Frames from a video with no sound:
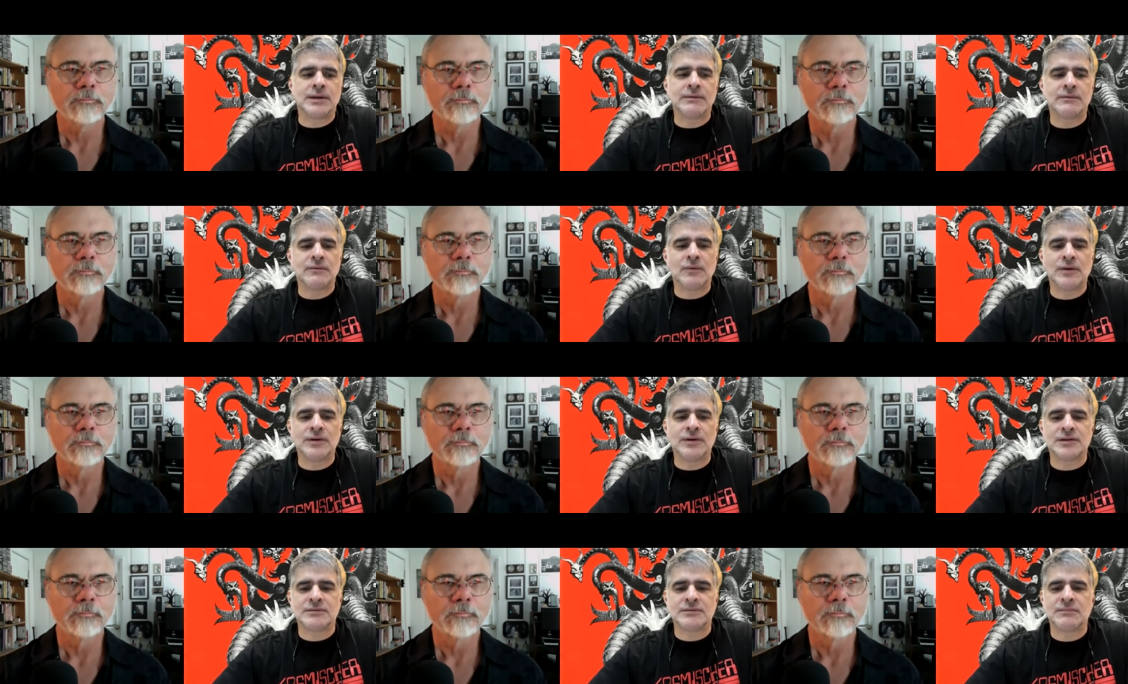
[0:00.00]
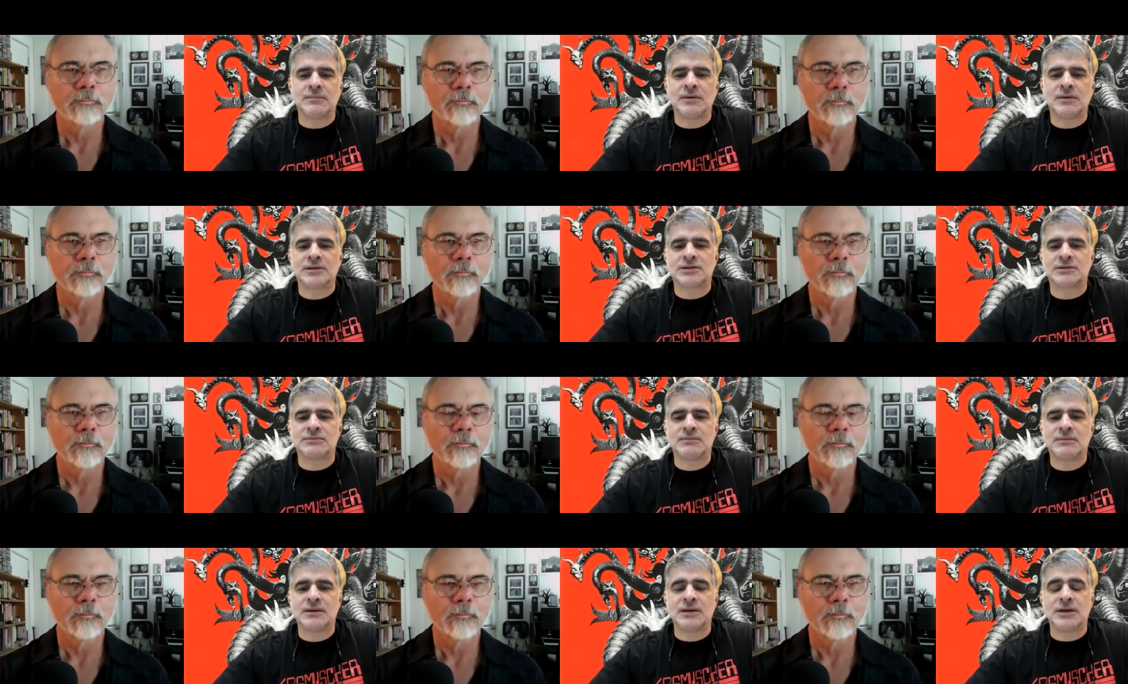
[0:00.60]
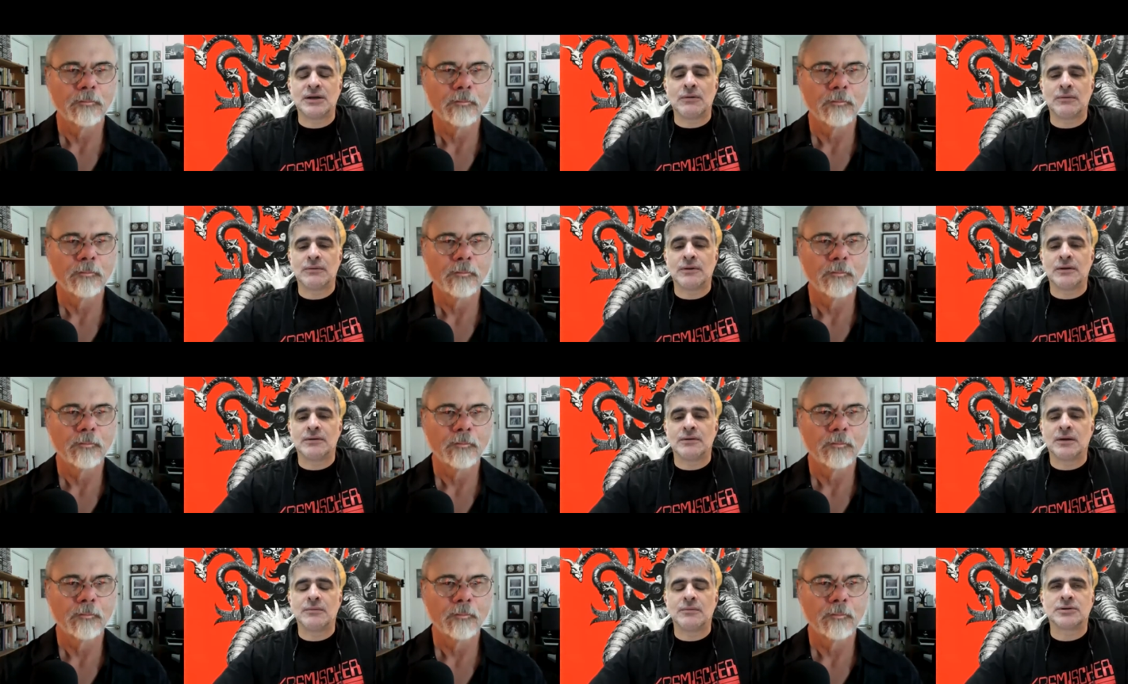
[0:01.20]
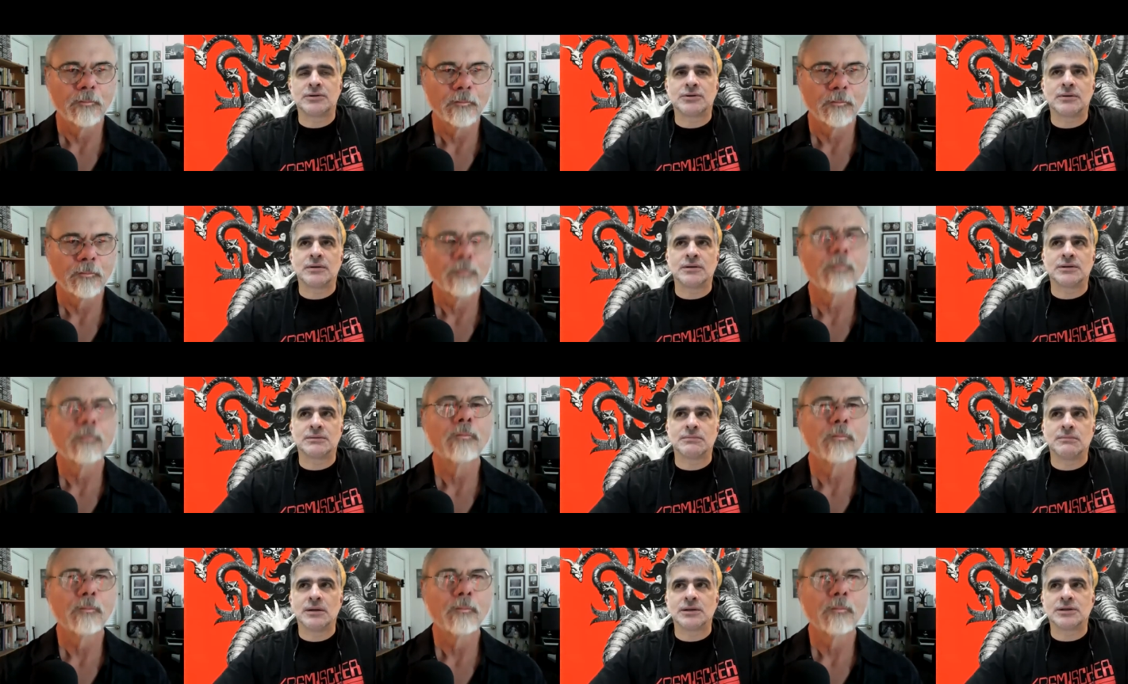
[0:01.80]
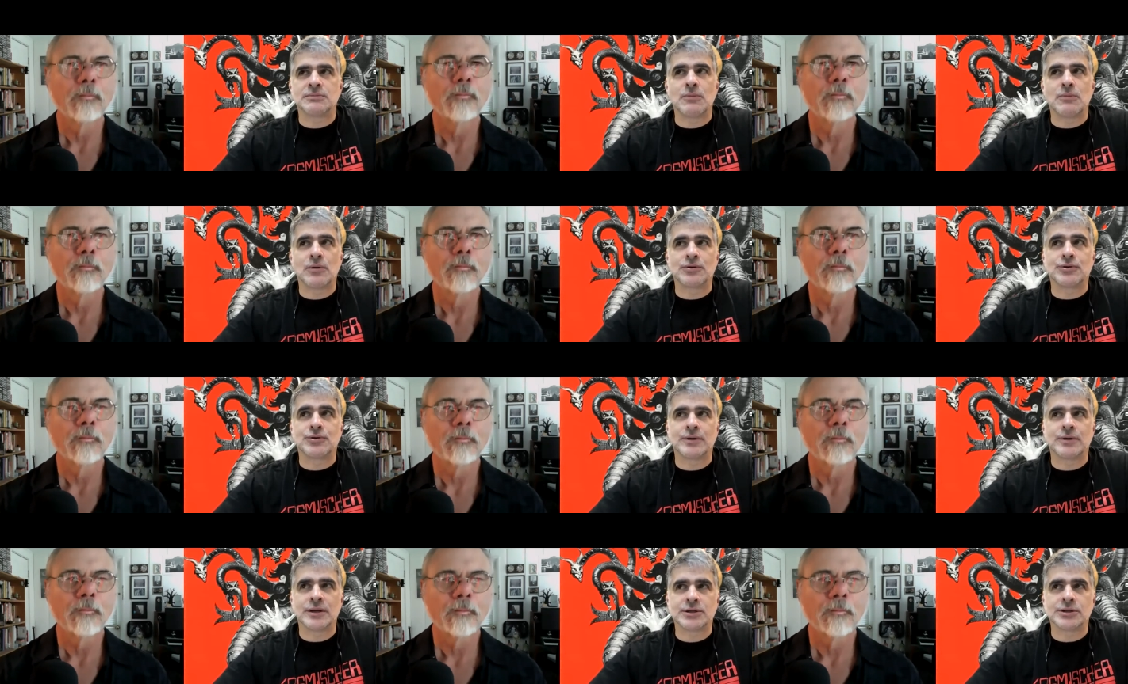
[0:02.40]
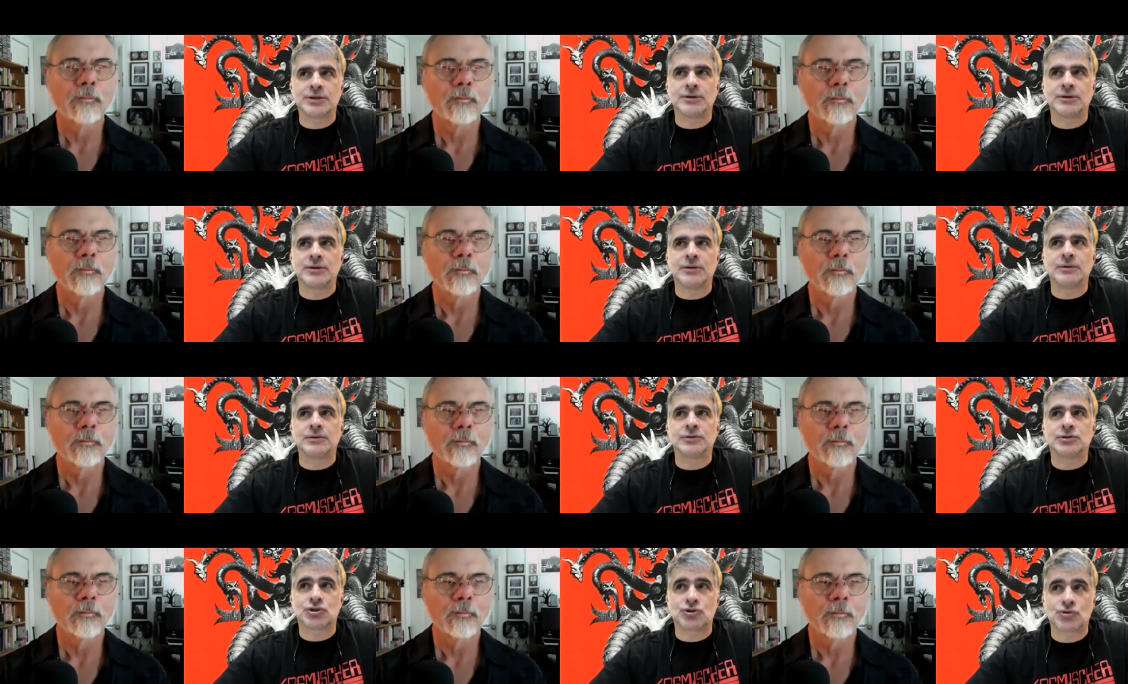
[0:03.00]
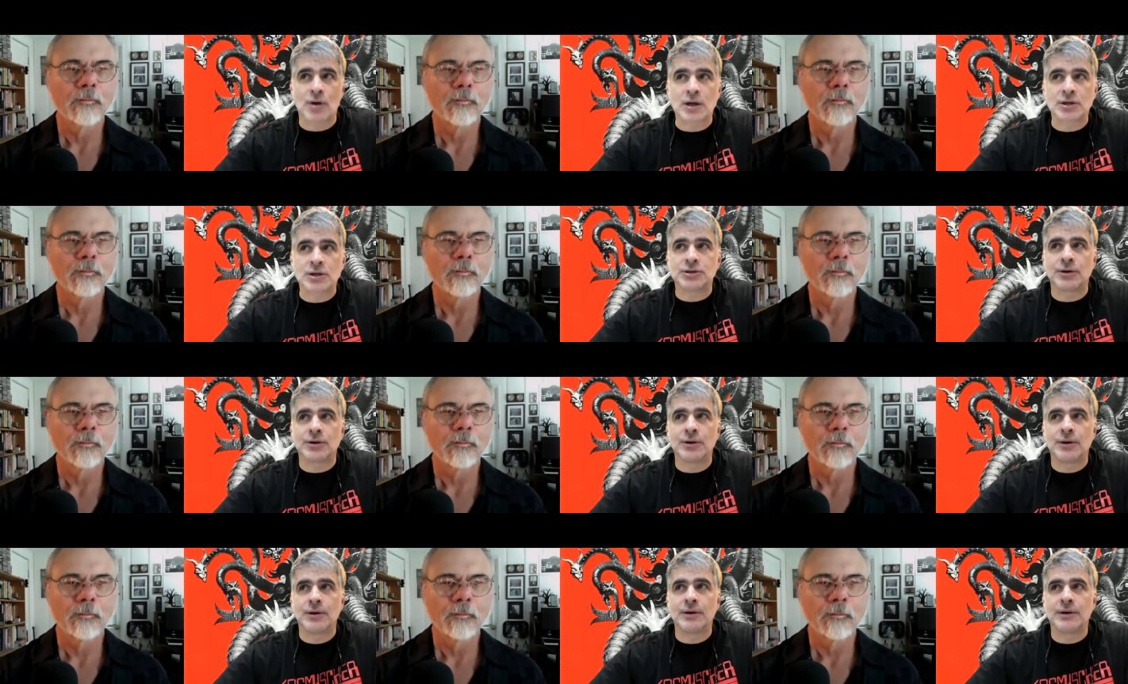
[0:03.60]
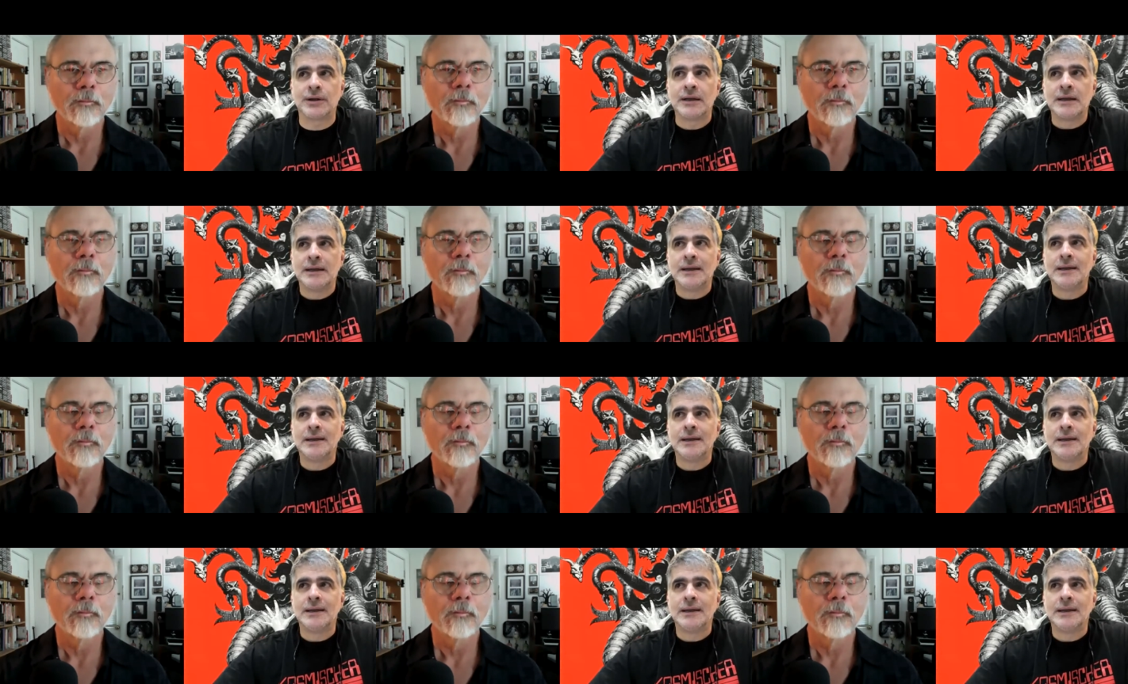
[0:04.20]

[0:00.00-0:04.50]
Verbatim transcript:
Speaker 1: one is much, you know, the Dunwich Horror is much more traditional, structured,